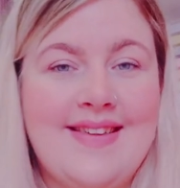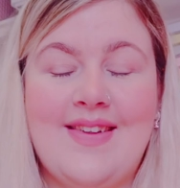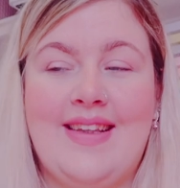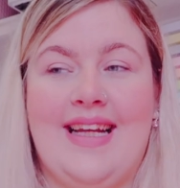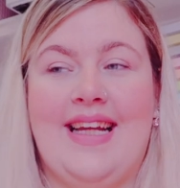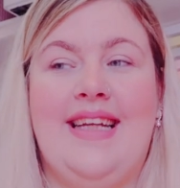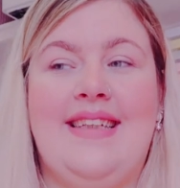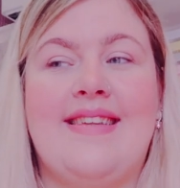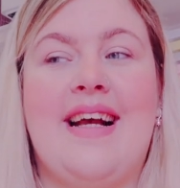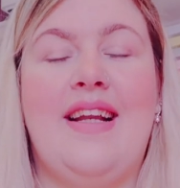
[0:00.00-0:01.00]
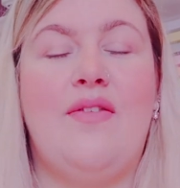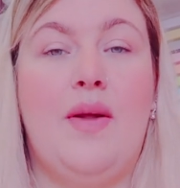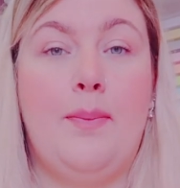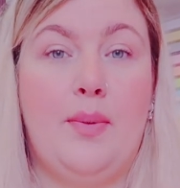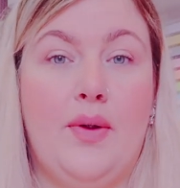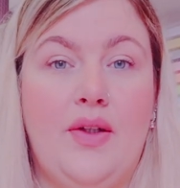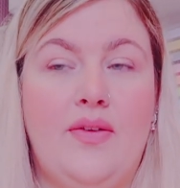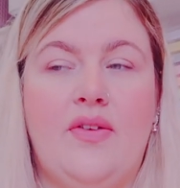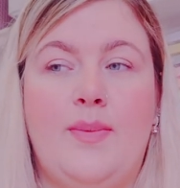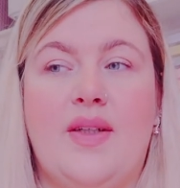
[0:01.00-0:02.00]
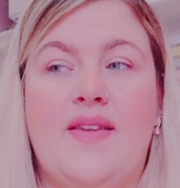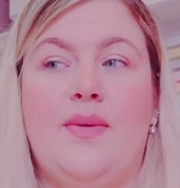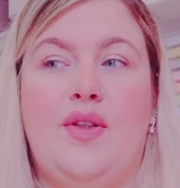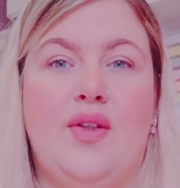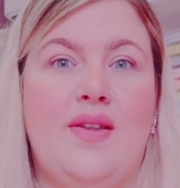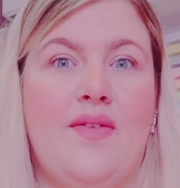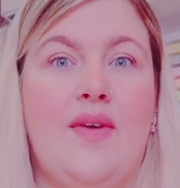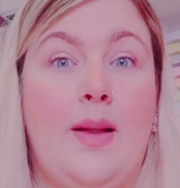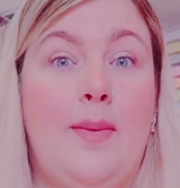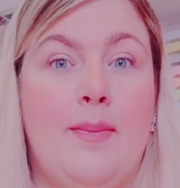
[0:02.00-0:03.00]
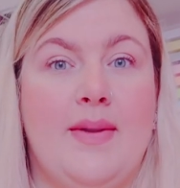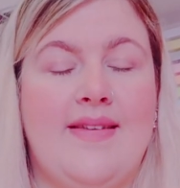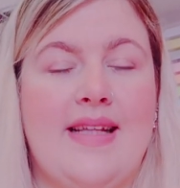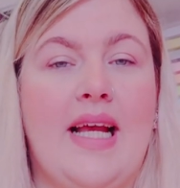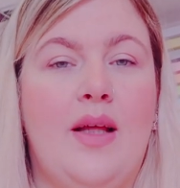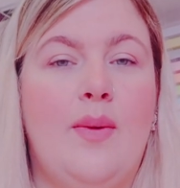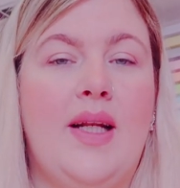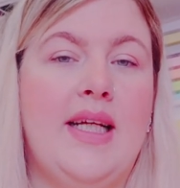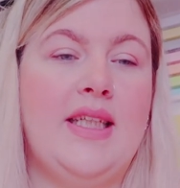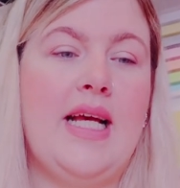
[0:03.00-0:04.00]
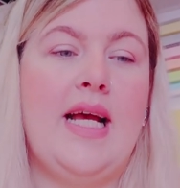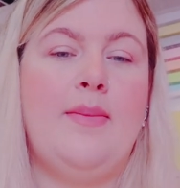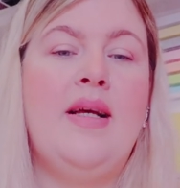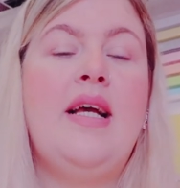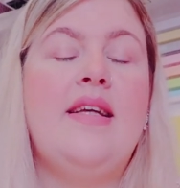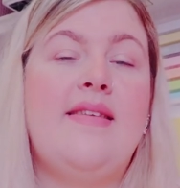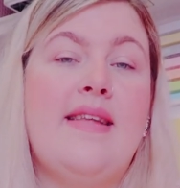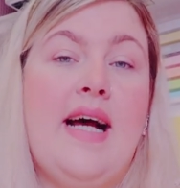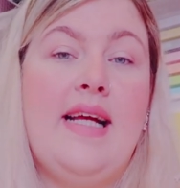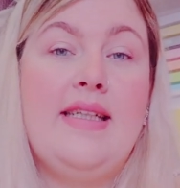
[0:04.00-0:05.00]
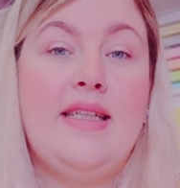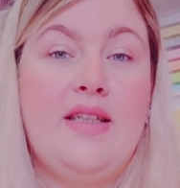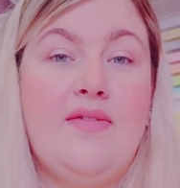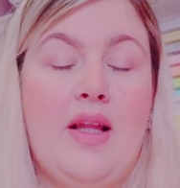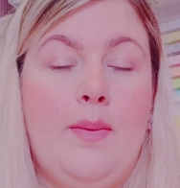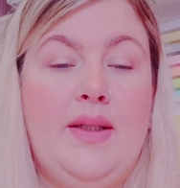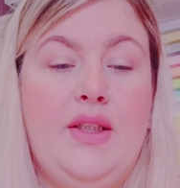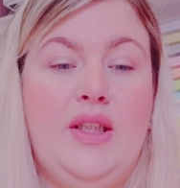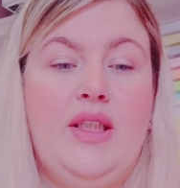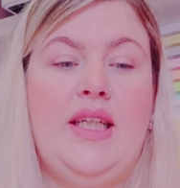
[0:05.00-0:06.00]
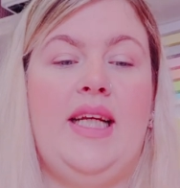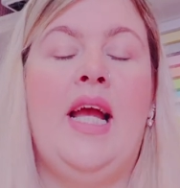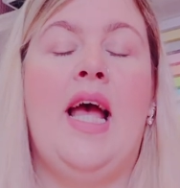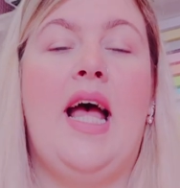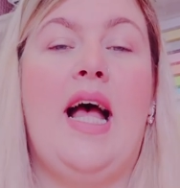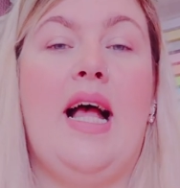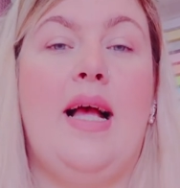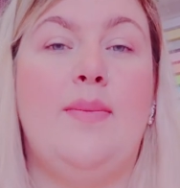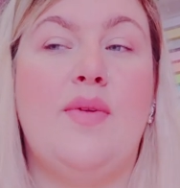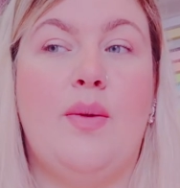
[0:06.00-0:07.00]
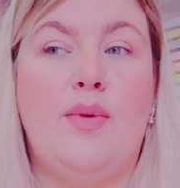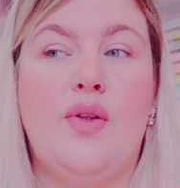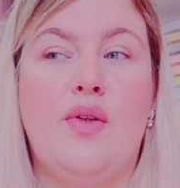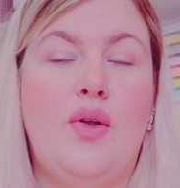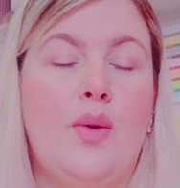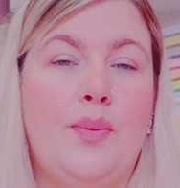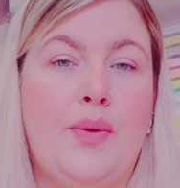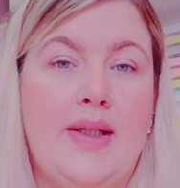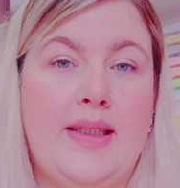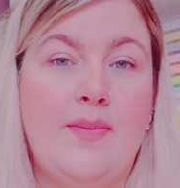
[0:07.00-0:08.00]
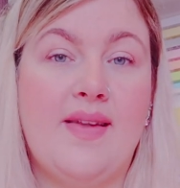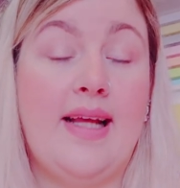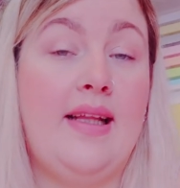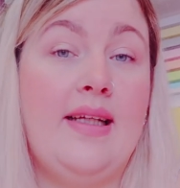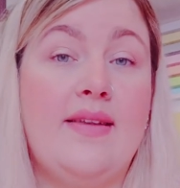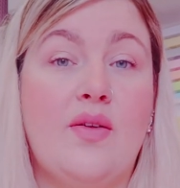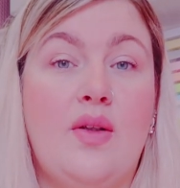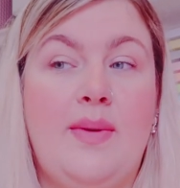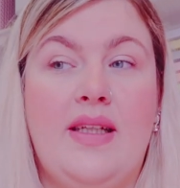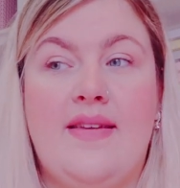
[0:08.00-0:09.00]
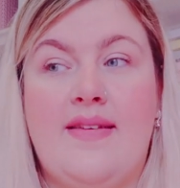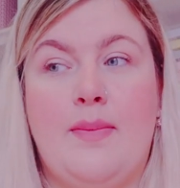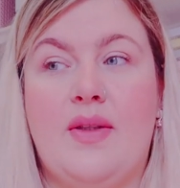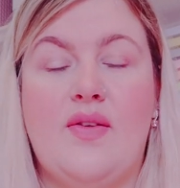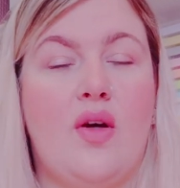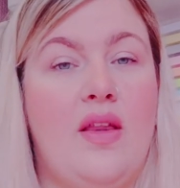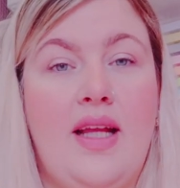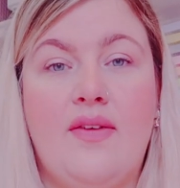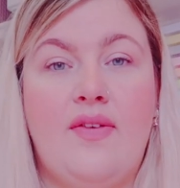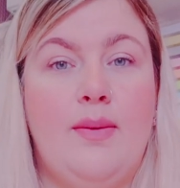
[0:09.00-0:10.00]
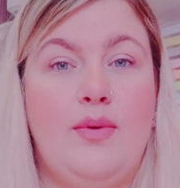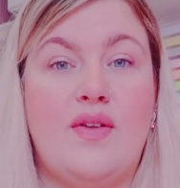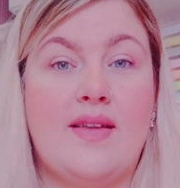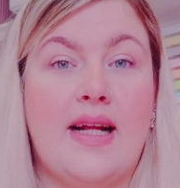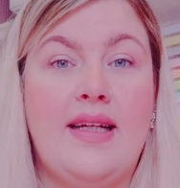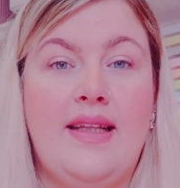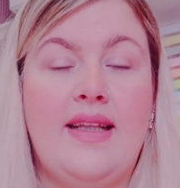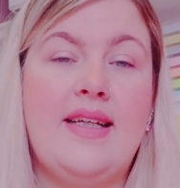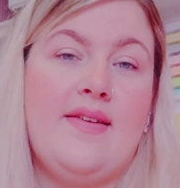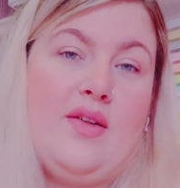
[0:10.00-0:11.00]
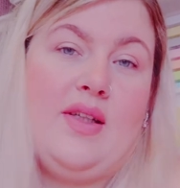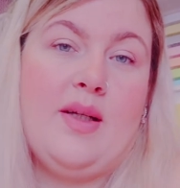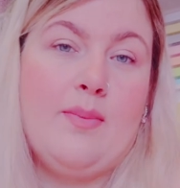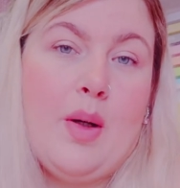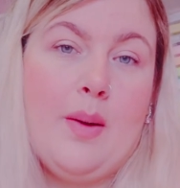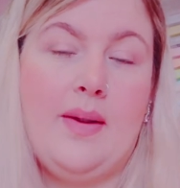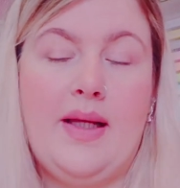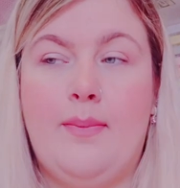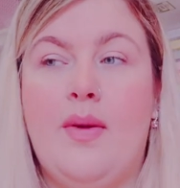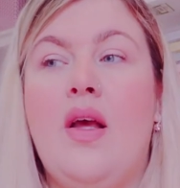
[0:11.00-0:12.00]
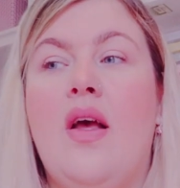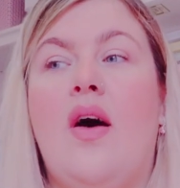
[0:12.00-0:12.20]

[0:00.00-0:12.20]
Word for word: so like he's kind of improved, because I was just developing my style when I started developing Gingy, so I'm just going to upgrade him slightly. It's going to be a similar sort of thing of him just standing there, so you can pop him